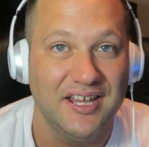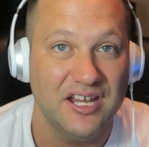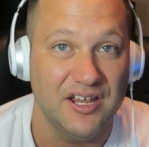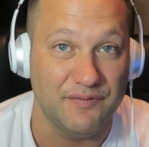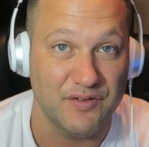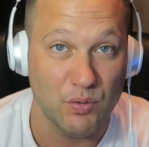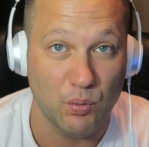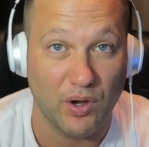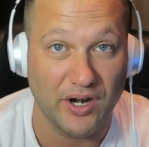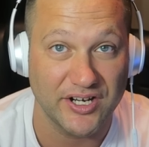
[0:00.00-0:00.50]

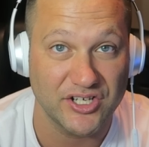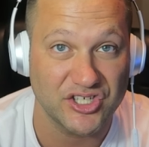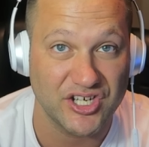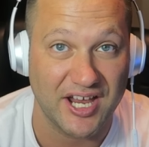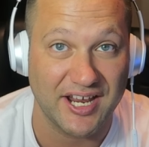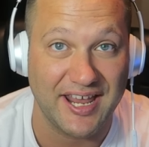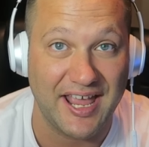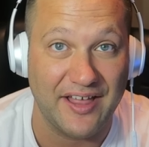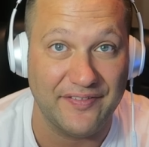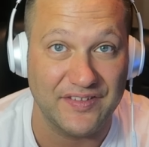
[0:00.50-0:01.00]
If you want to
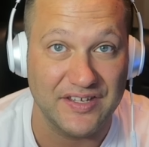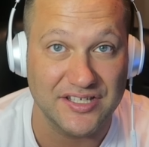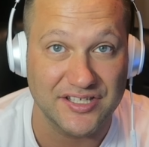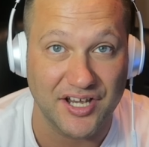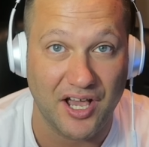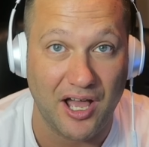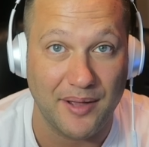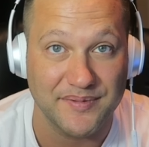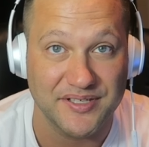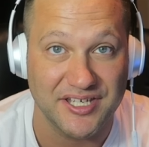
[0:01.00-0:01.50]
check out the
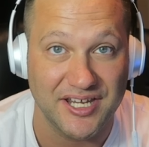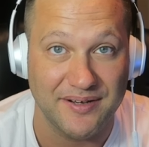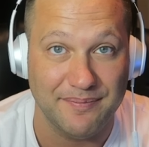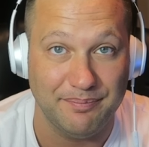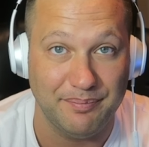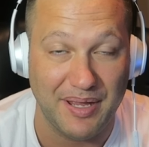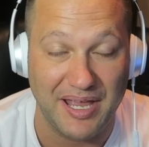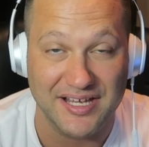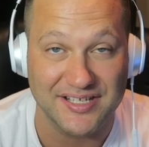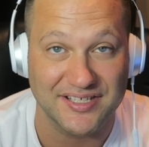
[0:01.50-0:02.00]
top 10
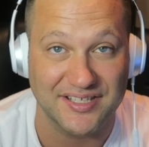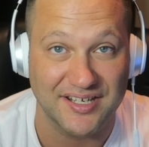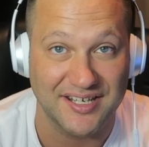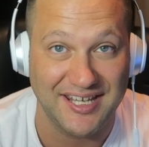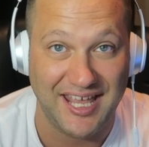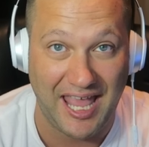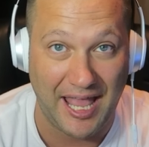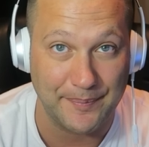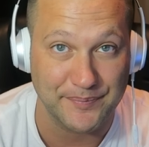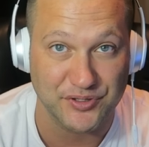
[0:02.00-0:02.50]
best
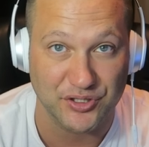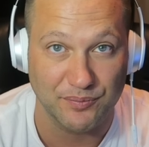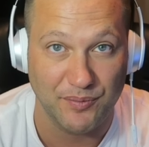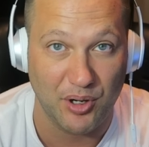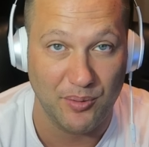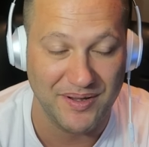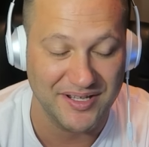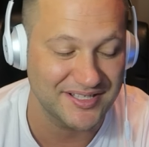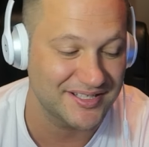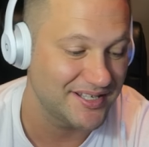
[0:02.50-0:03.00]
capture
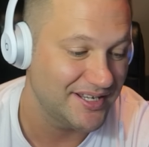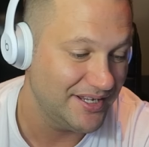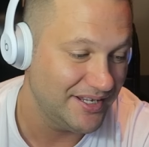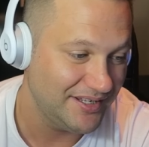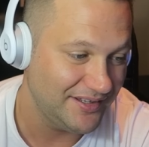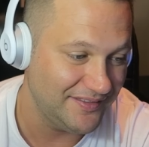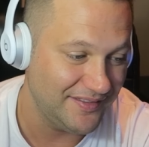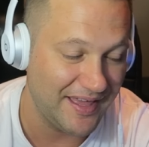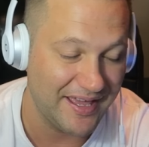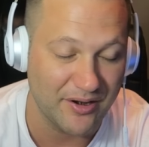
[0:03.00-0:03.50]
moments,
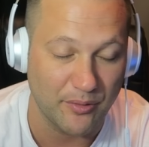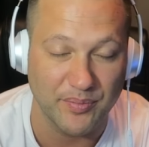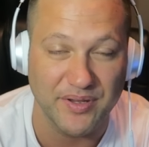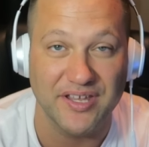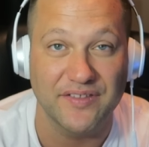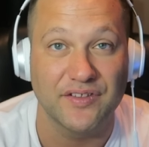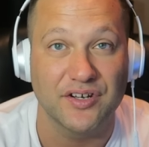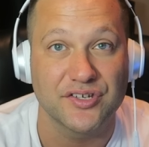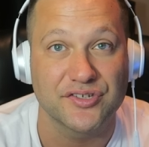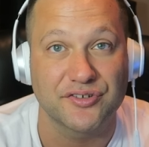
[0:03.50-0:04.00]
that'll
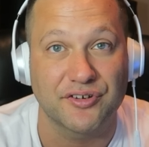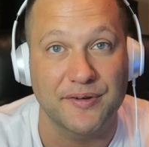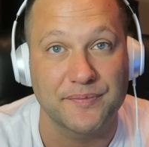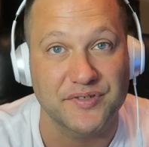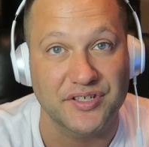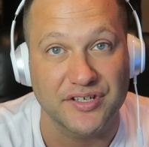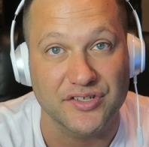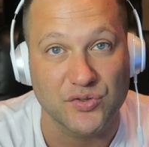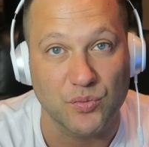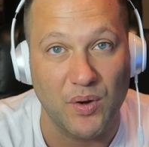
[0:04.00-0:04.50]
be in the
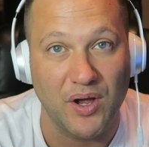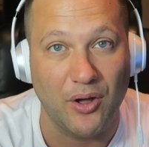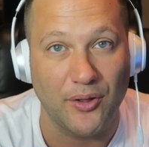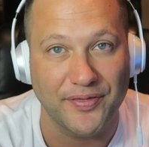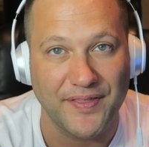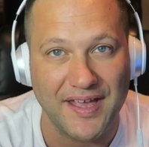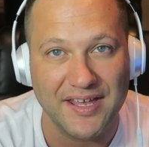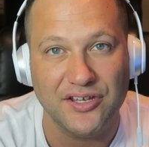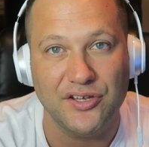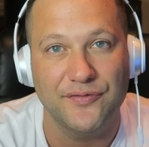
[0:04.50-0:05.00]
description as well.
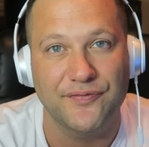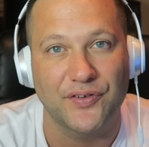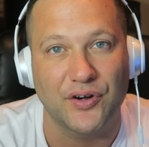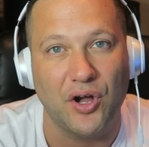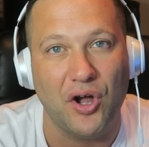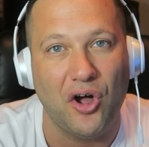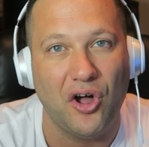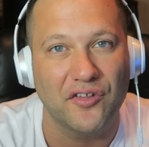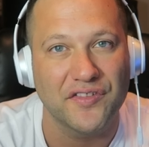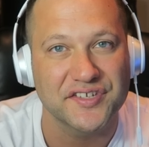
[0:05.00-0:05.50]
Thank you
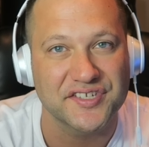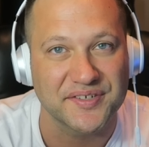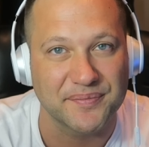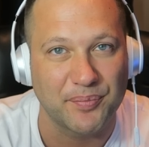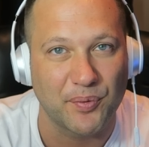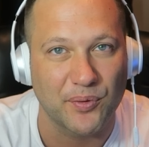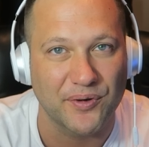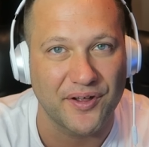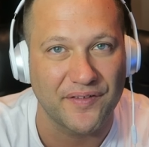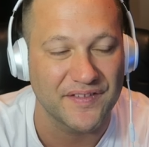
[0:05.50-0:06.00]
for all the
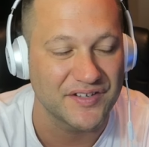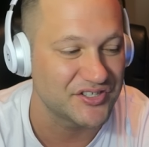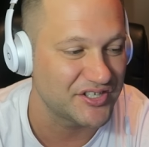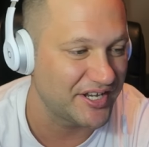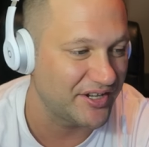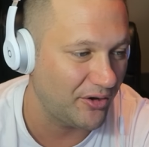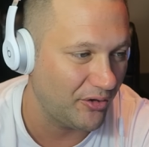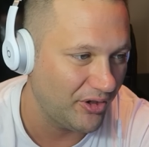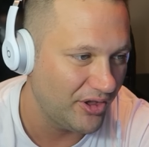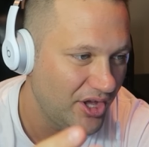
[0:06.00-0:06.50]
support on the
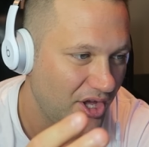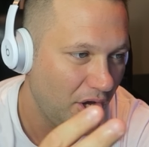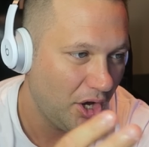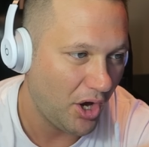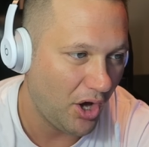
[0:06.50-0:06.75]
channel.